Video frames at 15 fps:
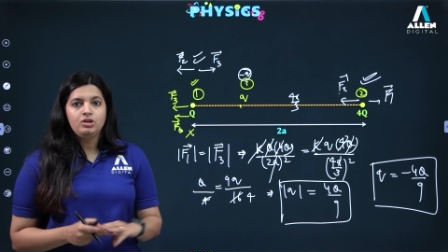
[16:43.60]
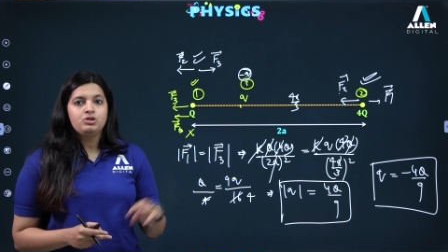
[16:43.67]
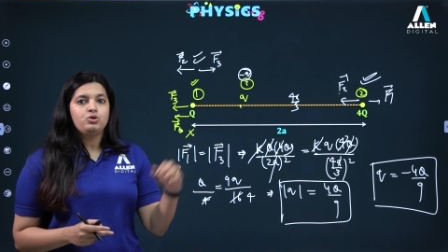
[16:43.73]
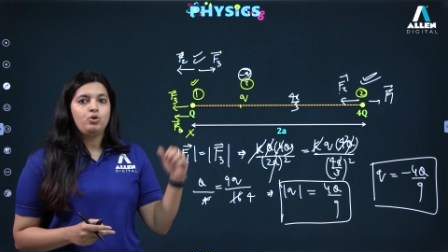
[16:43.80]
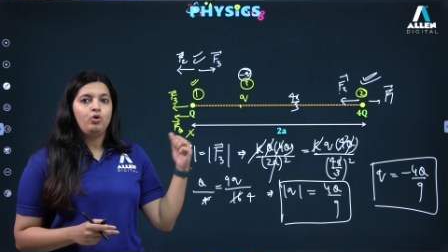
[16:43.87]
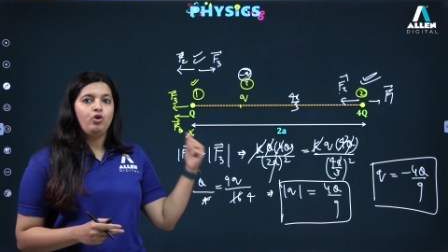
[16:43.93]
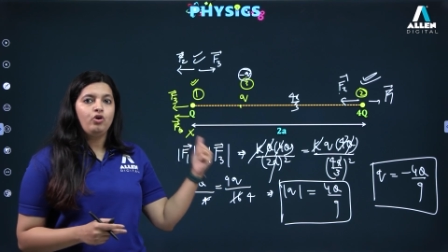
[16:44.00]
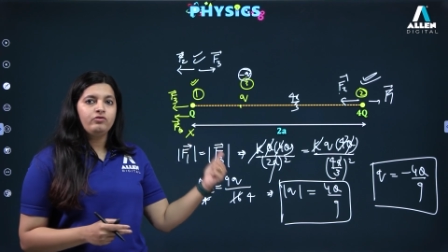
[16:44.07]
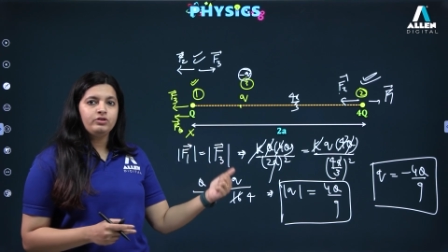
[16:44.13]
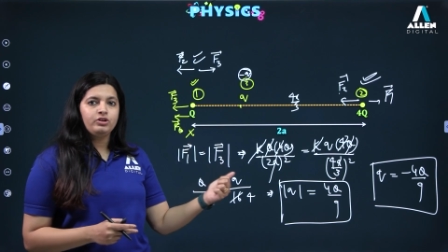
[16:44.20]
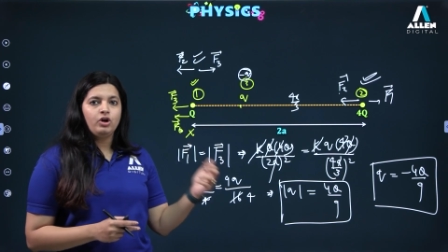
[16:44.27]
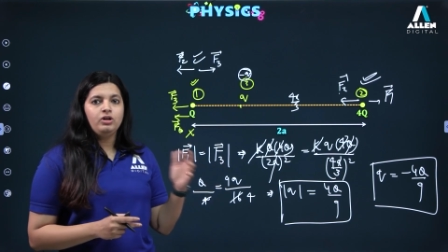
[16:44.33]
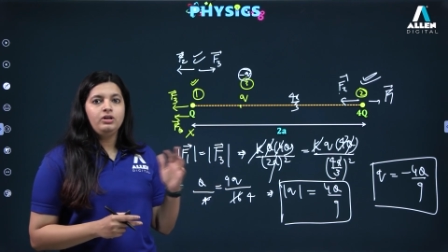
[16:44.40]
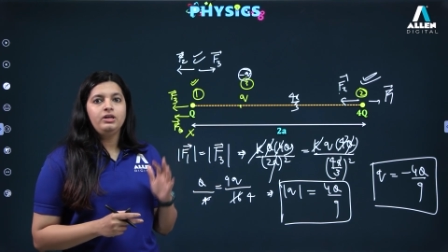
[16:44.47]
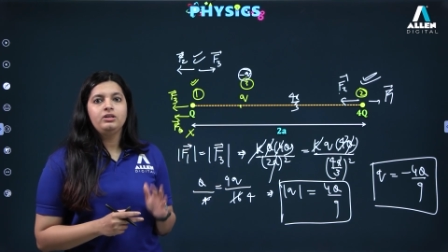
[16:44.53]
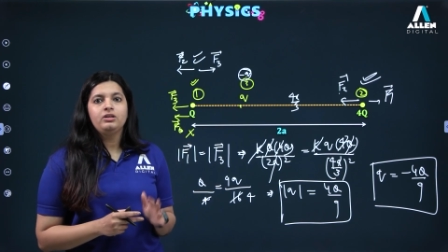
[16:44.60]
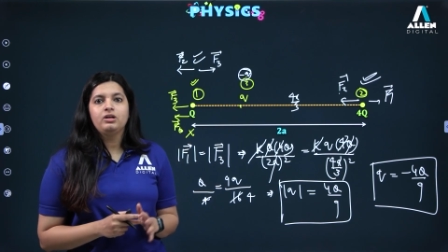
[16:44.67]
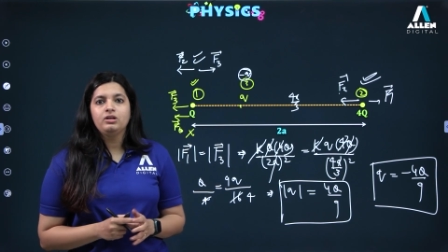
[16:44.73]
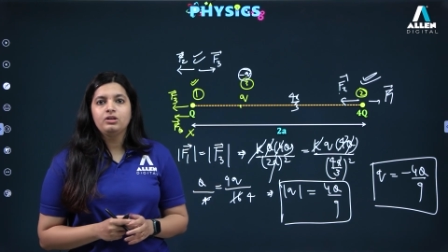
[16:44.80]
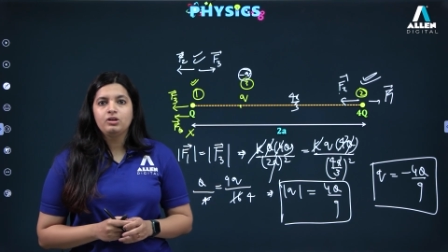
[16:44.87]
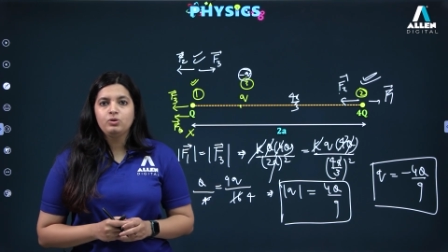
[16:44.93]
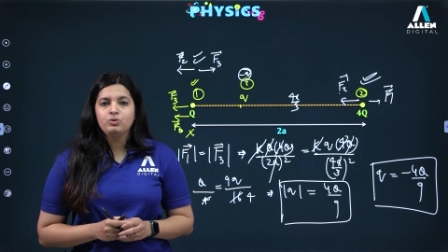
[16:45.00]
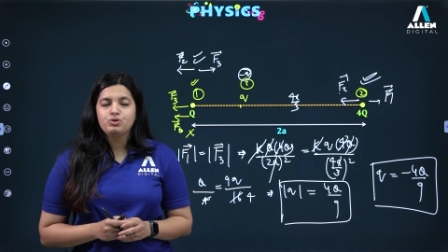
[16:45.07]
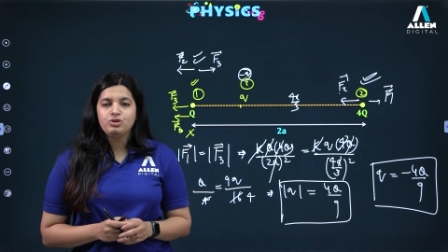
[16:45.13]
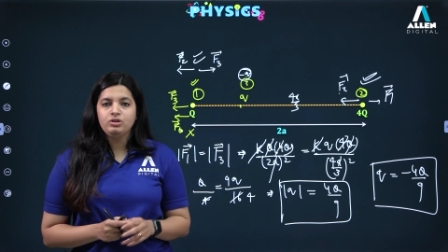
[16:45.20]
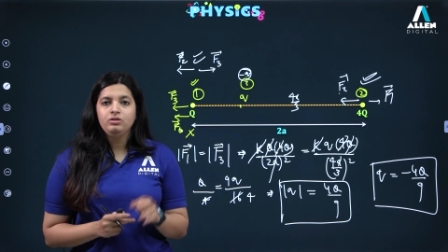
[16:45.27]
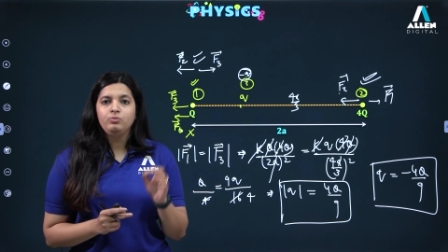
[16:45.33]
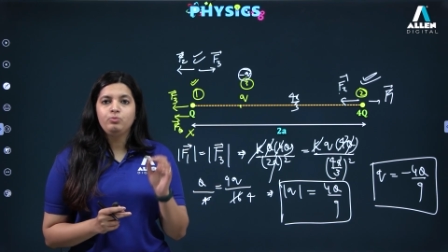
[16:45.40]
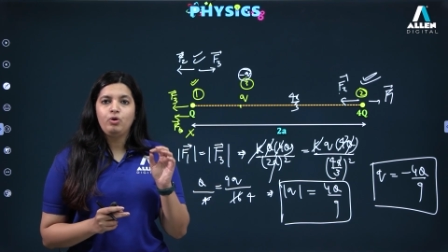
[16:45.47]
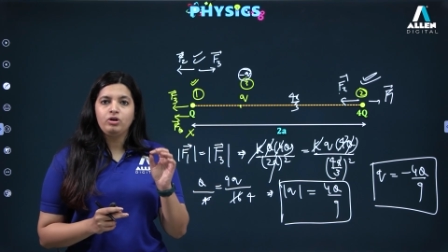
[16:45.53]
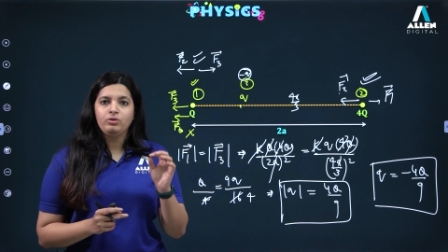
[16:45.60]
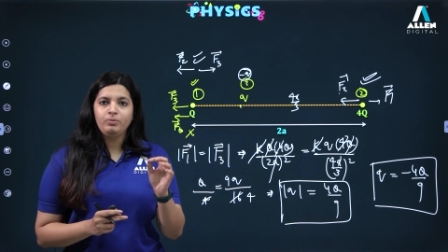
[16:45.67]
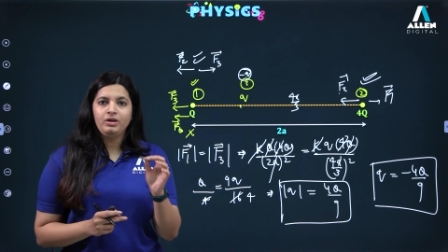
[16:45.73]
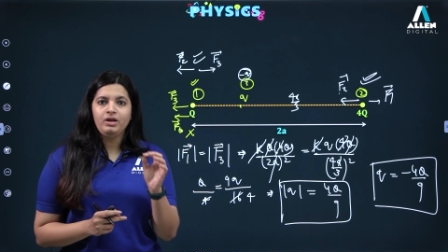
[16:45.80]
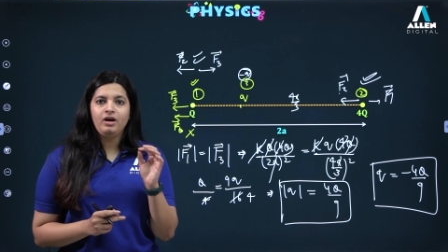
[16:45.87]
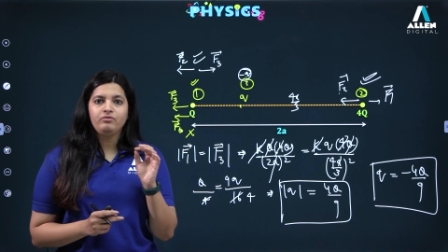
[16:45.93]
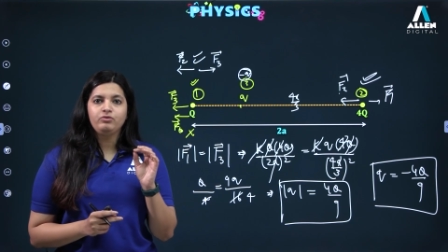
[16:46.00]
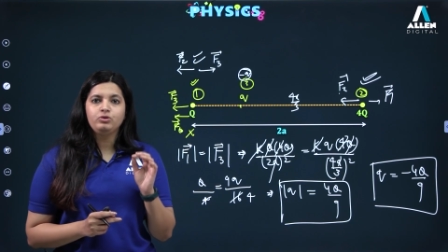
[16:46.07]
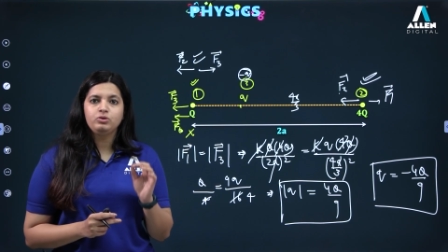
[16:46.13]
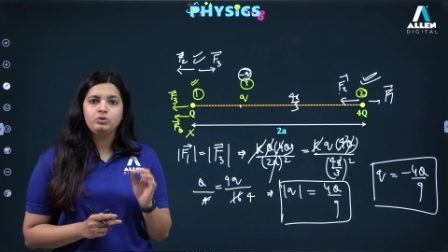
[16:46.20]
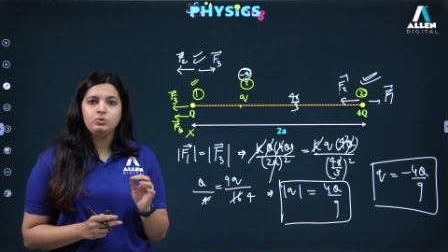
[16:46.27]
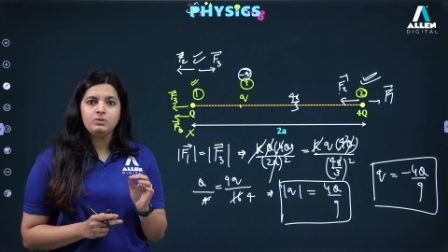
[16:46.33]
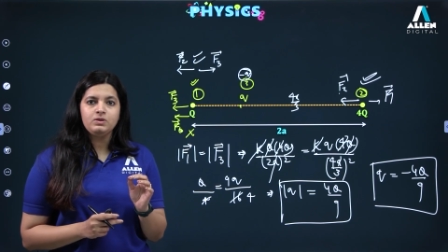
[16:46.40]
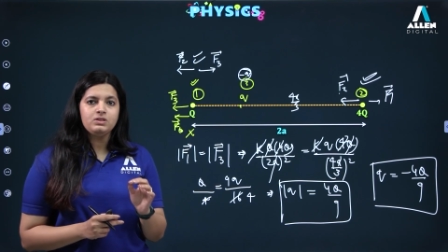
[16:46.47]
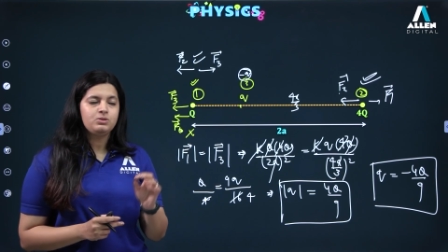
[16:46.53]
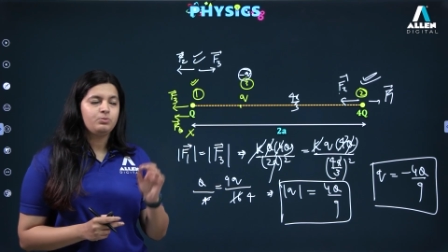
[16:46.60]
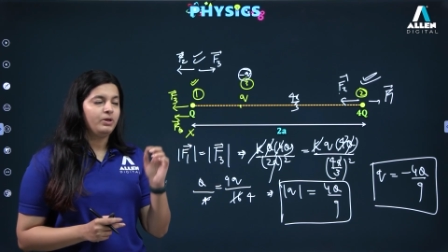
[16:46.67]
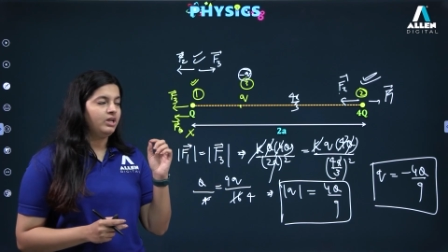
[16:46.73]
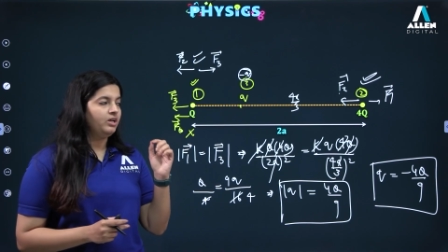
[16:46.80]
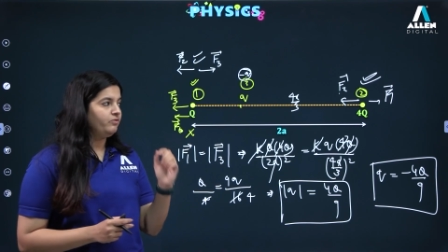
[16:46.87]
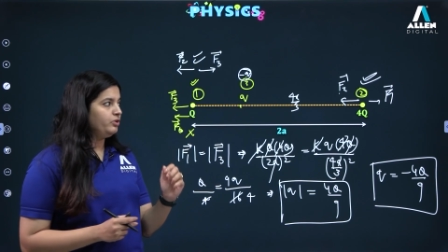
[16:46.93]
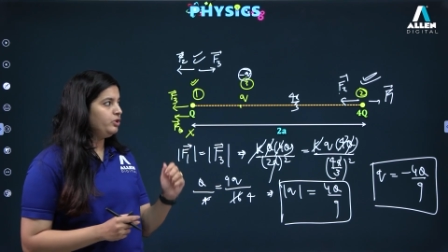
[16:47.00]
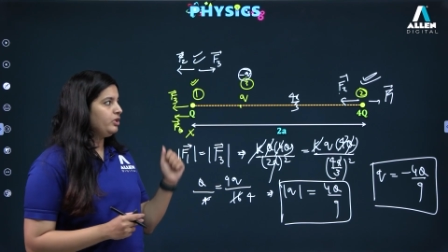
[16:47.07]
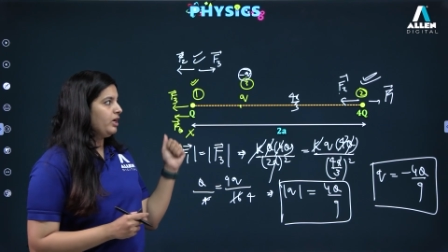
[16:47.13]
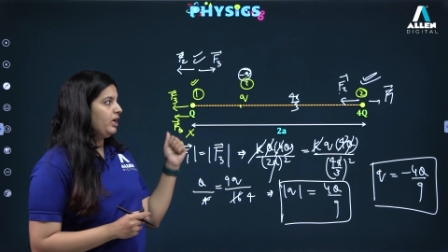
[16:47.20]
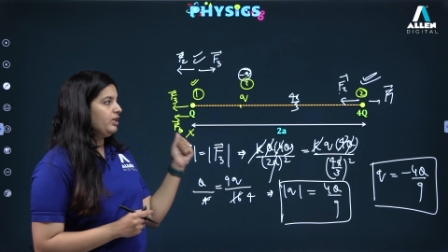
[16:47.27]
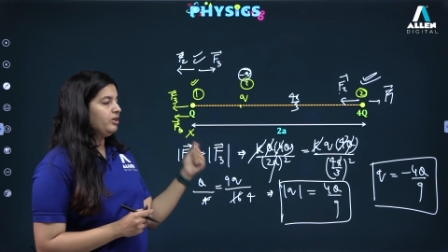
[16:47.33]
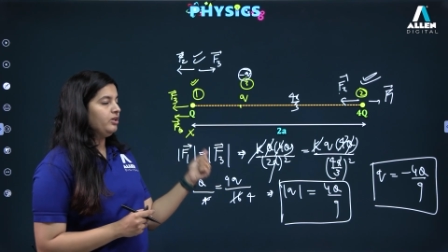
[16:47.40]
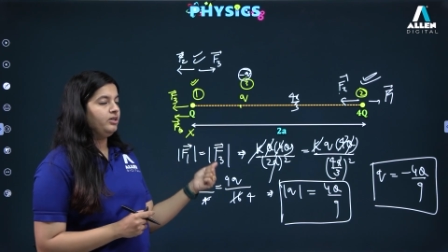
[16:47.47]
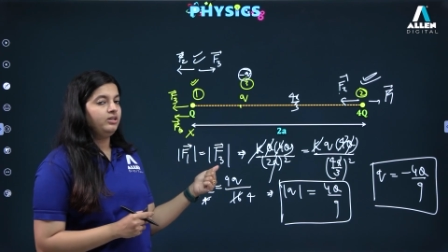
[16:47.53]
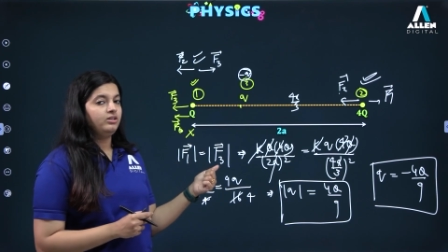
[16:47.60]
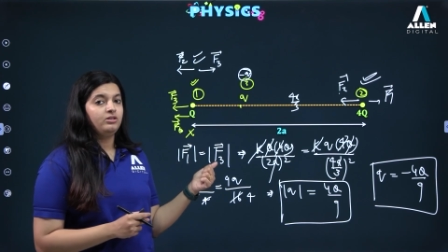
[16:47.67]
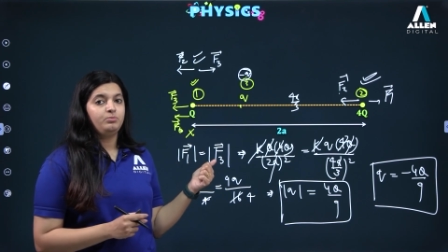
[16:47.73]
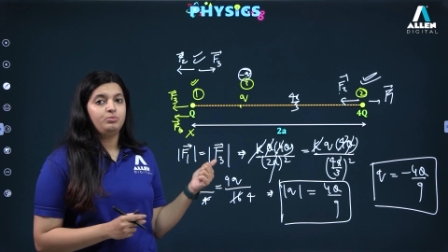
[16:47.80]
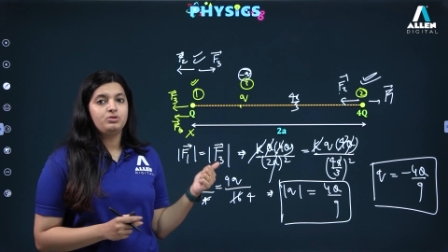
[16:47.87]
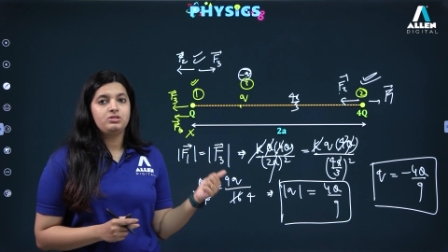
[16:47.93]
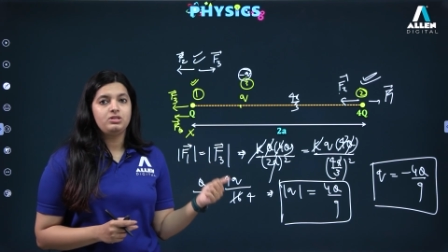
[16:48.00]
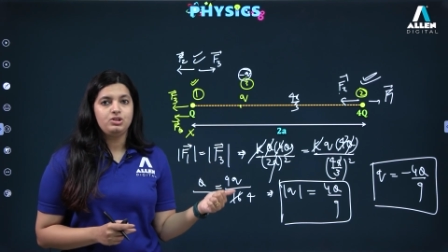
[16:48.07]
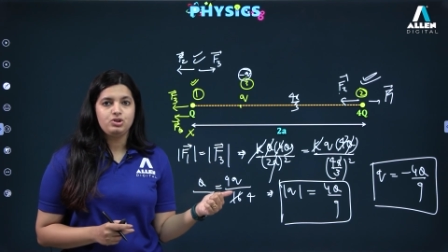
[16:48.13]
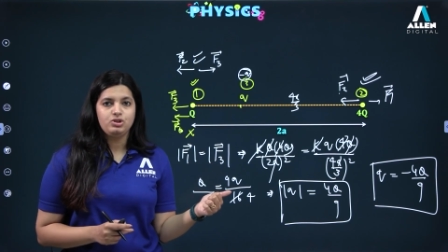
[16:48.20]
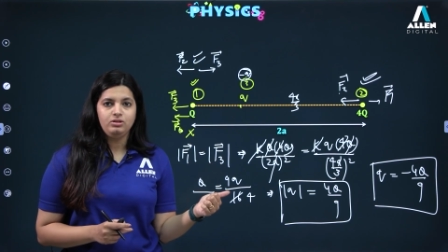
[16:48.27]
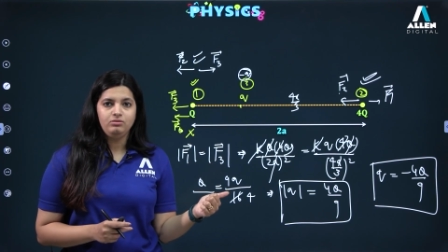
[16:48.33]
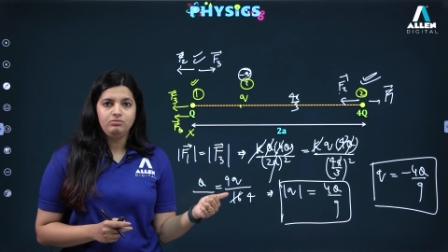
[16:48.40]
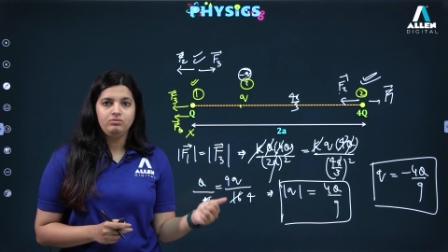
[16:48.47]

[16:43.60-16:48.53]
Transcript: So, overall, in conclusion, what we have to do is whenever you're calculating the position,